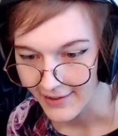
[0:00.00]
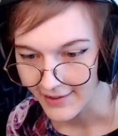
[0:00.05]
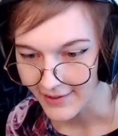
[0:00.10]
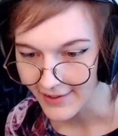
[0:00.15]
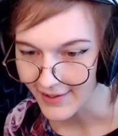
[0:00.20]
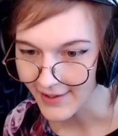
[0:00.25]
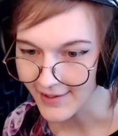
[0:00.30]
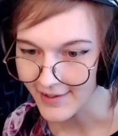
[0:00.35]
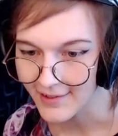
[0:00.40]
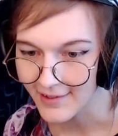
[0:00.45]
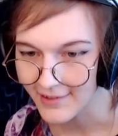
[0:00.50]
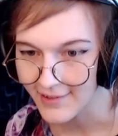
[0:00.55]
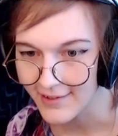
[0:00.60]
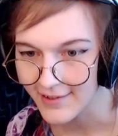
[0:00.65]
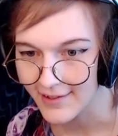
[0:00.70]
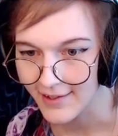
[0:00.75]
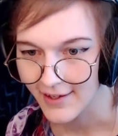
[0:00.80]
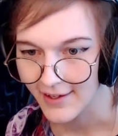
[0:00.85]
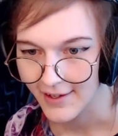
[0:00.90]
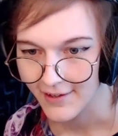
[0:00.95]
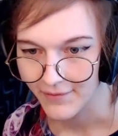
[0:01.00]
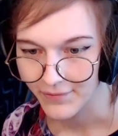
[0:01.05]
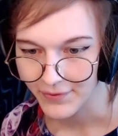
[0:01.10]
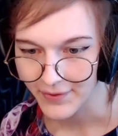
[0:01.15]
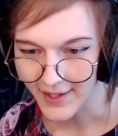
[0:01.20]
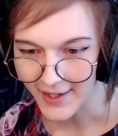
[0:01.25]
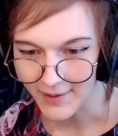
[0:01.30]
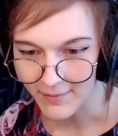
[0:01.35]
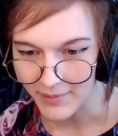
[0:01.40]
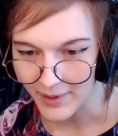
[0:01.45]
And
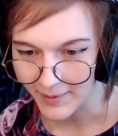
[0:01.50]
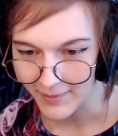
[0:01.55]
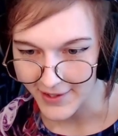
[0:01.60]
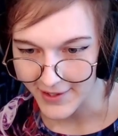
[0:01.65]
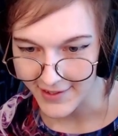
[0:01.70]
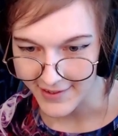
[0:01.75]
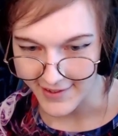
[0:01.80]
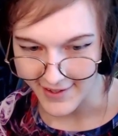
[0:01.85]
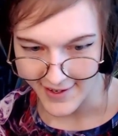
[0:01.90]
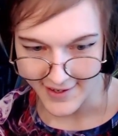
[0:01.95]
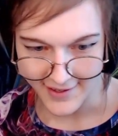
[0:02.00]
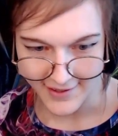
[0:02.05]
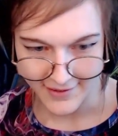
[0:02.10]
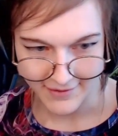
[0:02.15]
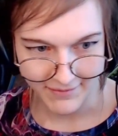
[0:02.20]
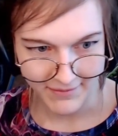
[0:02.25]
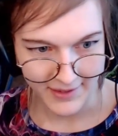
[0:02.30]
I'm probably going to edit